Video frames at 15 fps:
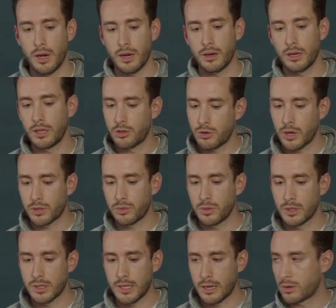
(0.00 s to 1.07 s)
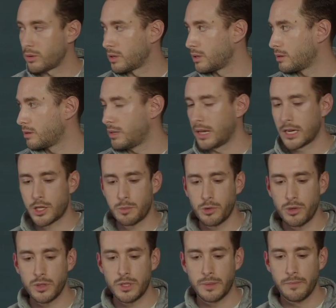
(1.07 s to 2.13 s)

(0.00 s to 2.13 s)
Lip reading: interact with the StackOne dashboard.